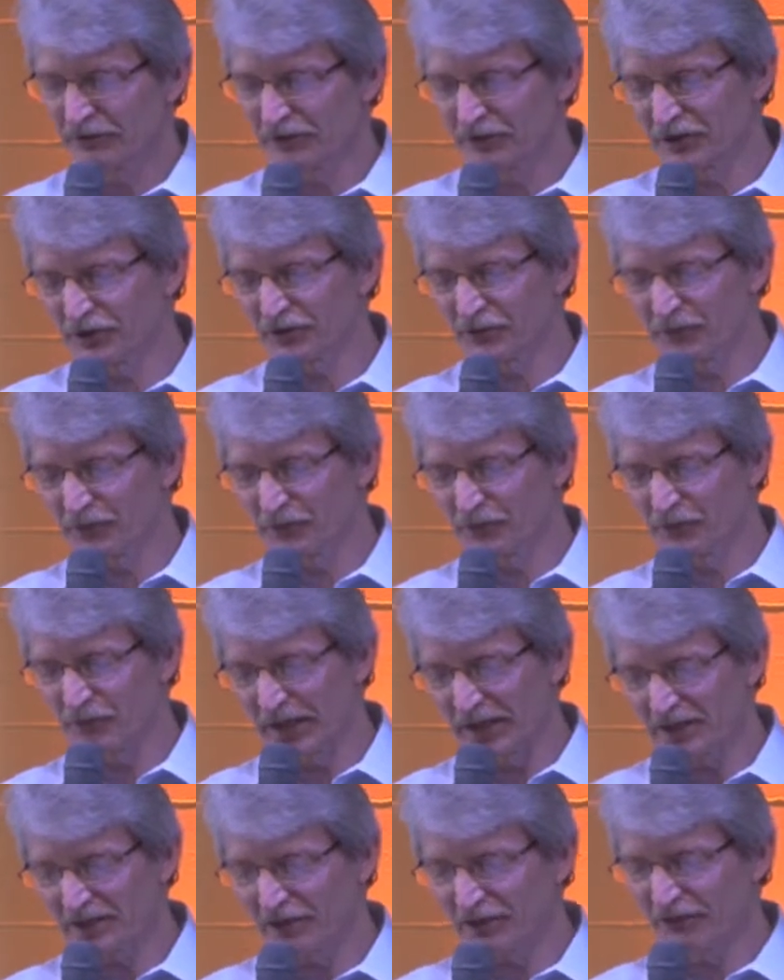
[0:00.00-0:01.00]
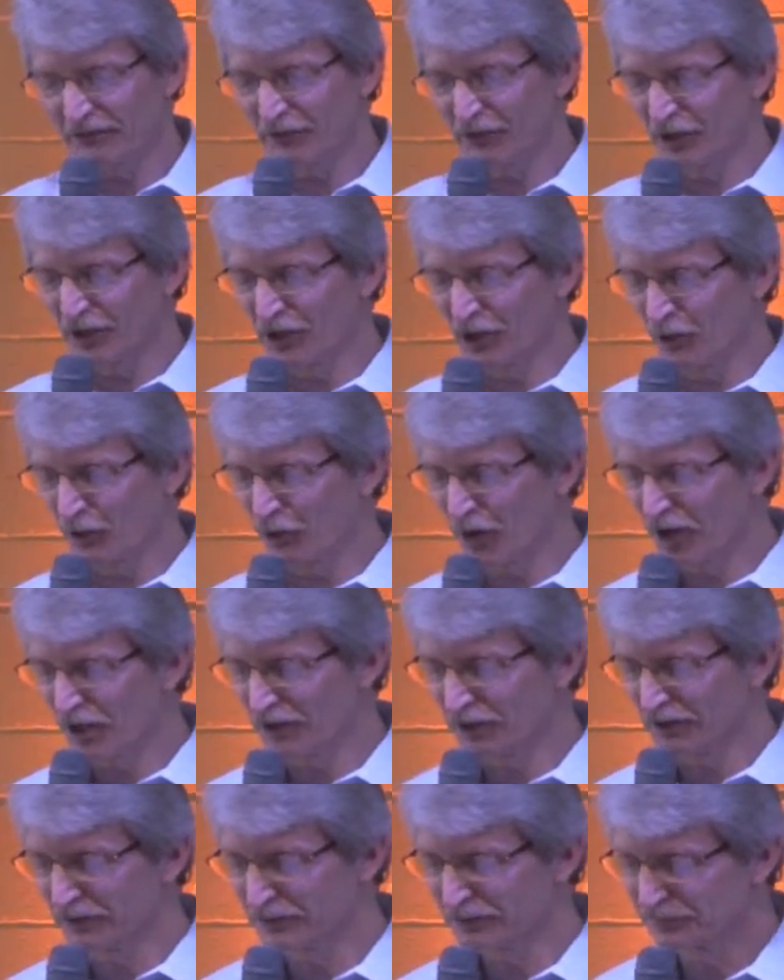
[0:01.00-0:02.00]
just basically afraid of the
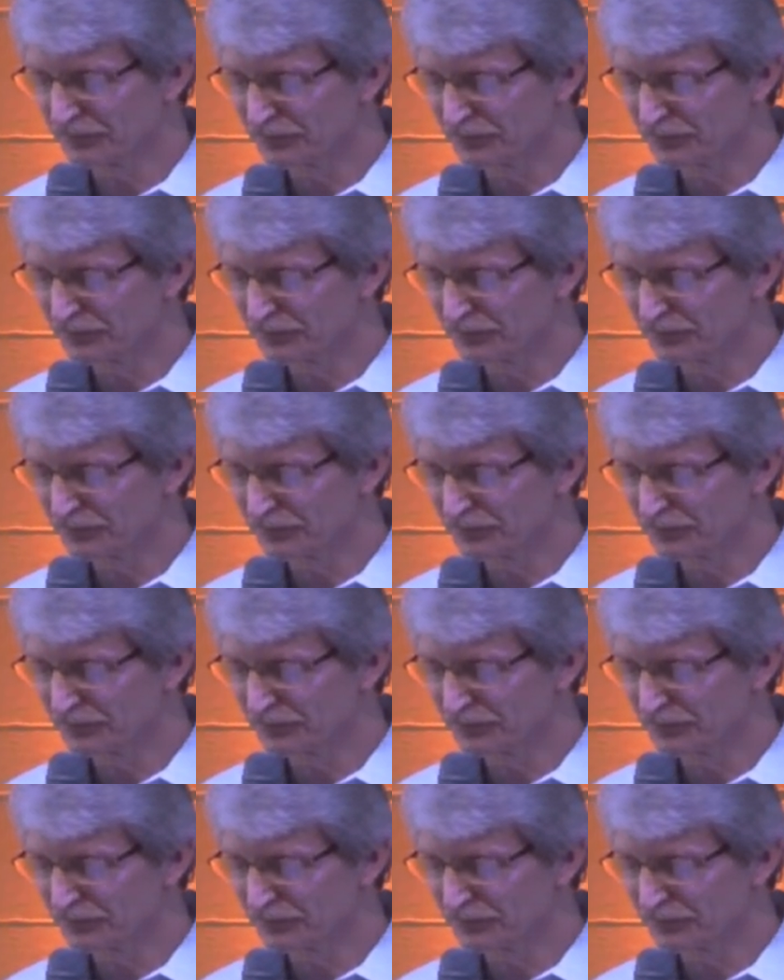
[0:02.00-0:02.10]
water.